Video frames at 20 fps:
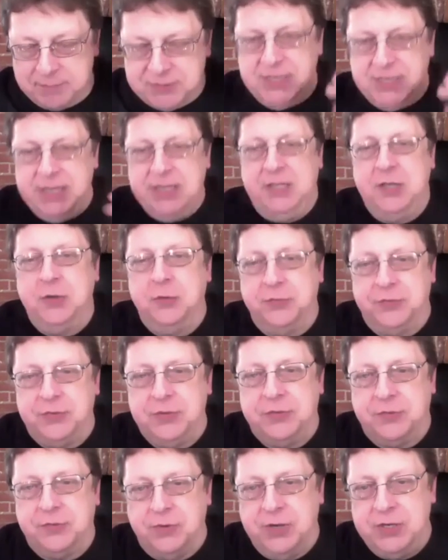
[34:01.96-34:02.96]
and he kills
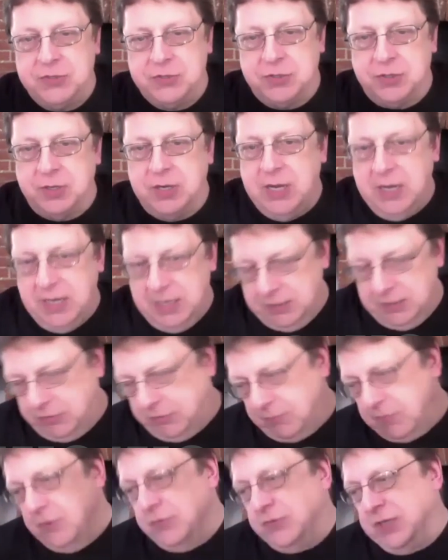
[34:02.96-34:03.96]
this creature and
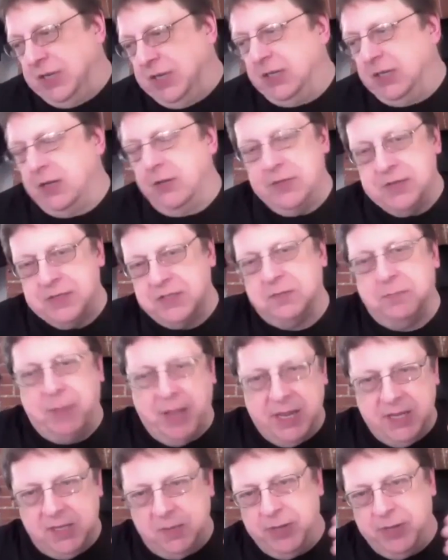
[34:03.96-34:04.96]
throws it into this
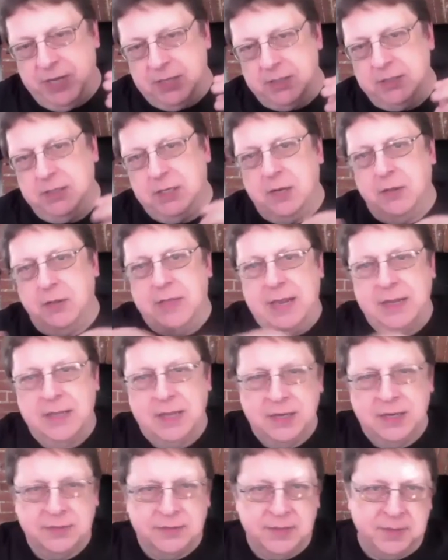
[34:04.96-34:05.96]
spike pit, you know, that
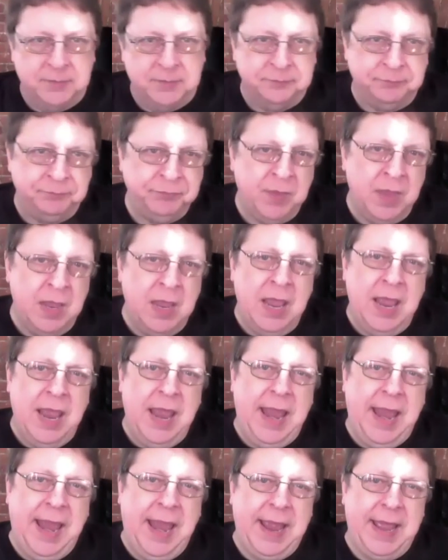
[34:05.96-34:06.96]
kind of thing.
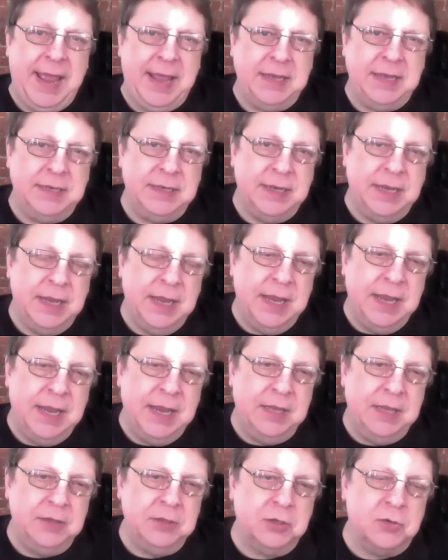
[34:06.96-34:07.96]
And
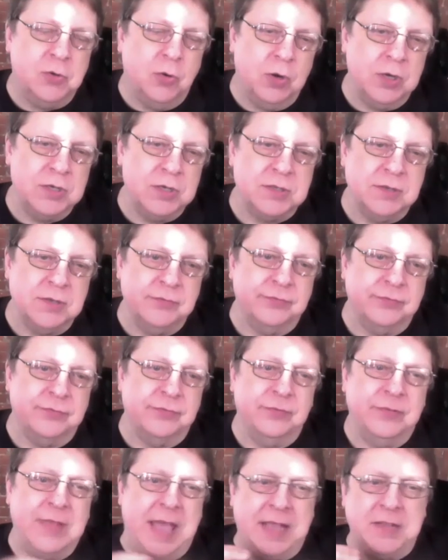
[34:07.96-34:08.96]
in the course of
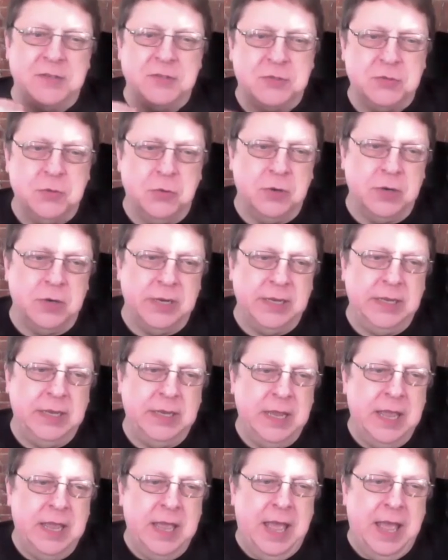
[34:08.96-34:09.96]
that story,
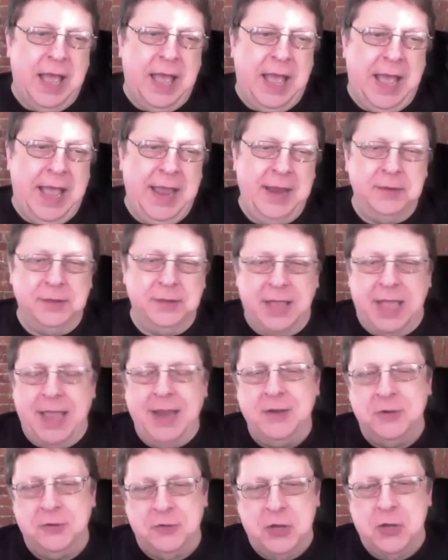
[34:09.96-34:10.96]
I
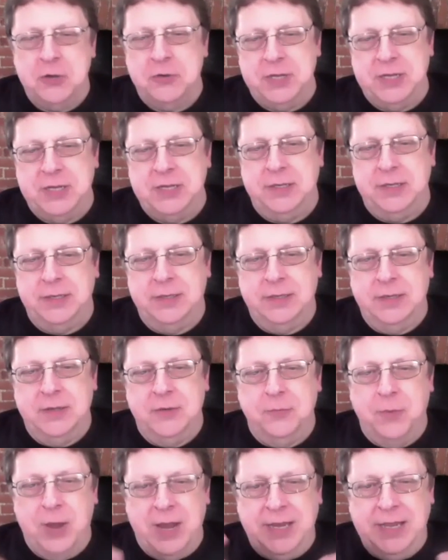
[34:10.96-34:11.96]
liner noted
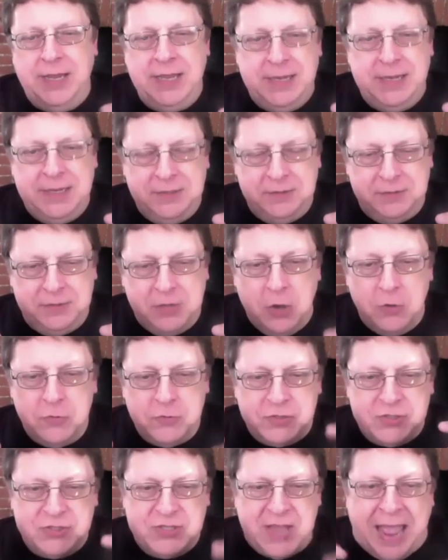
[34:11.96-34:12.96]
when he
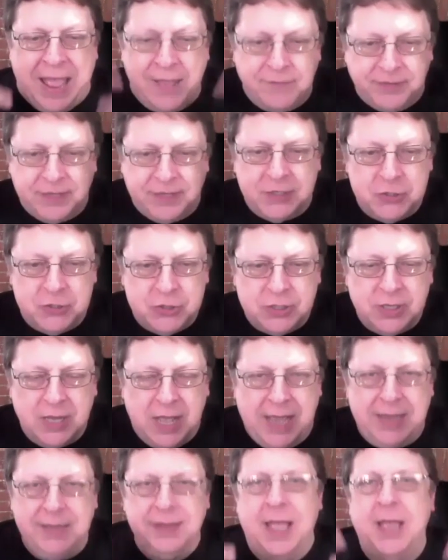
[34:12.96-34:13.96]
goes savage,
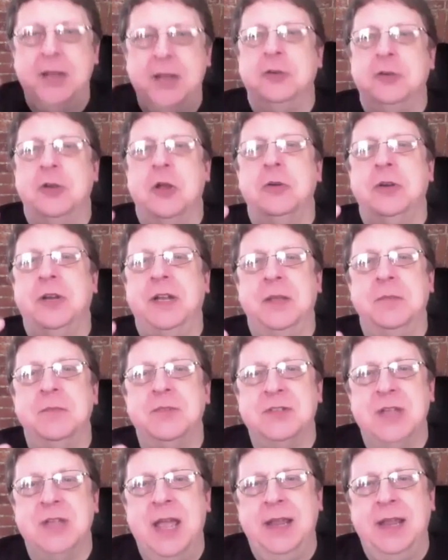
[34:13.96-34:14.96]
I liner noted him
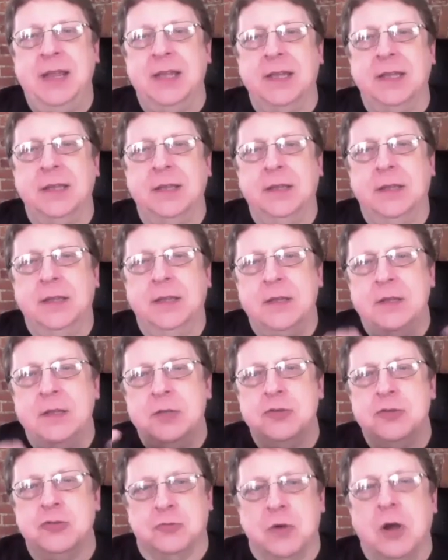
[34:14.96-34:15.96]
saying,
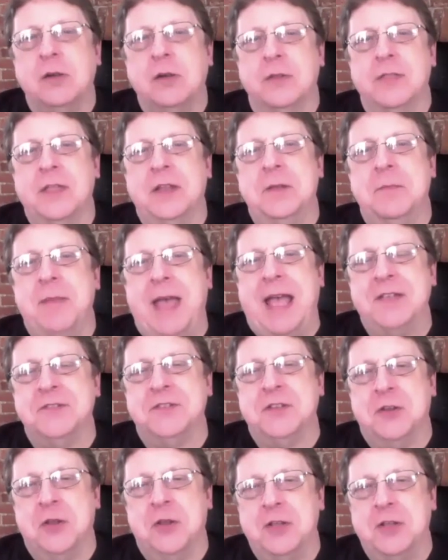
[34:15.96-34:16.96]
stronger than the
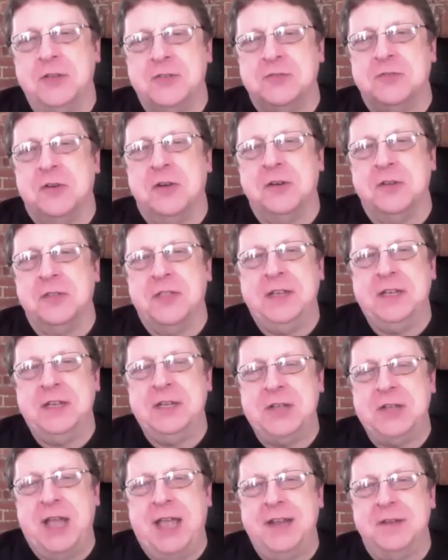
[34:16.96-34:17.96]
mastodon, stronger than the
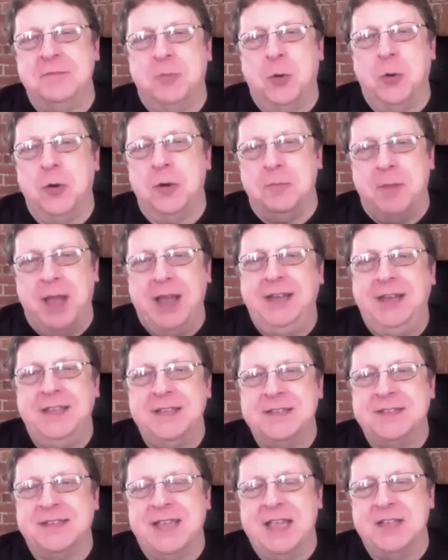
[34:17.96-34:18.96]
giant boar, mighty
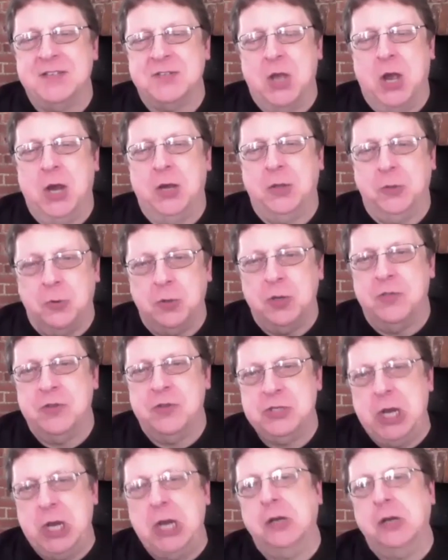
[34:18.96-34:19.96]
as Ka-Zar, Lord of the
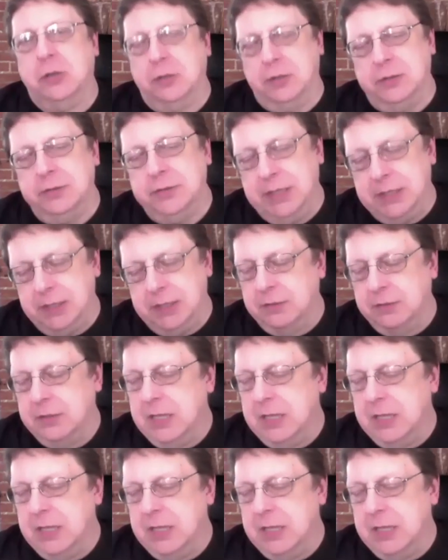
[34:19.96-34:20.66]
Jungle. You know?